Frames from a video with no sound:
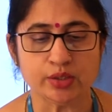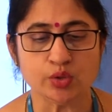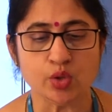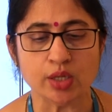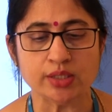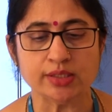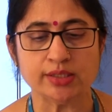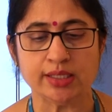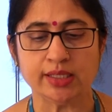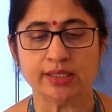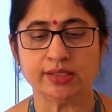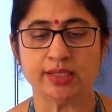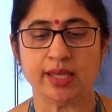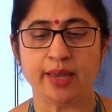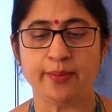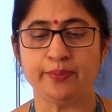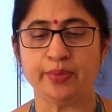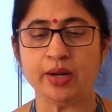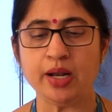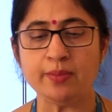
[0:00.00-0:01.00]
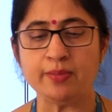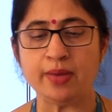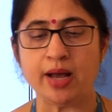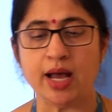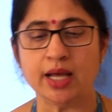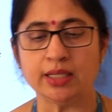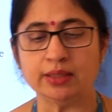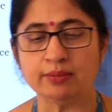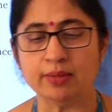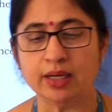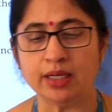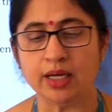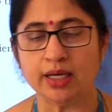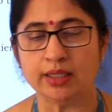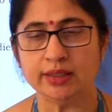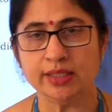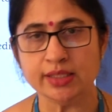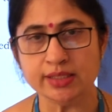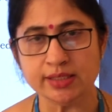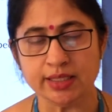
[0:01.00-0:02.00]
So on 6th April, Mahatma
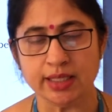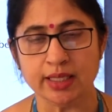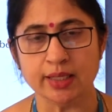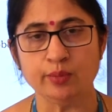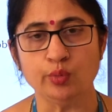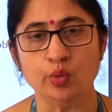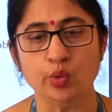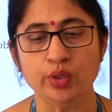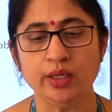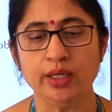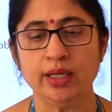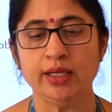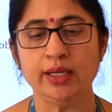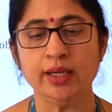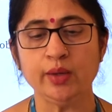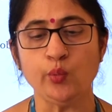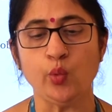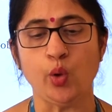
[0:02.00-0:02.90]
Gandhi ceremonially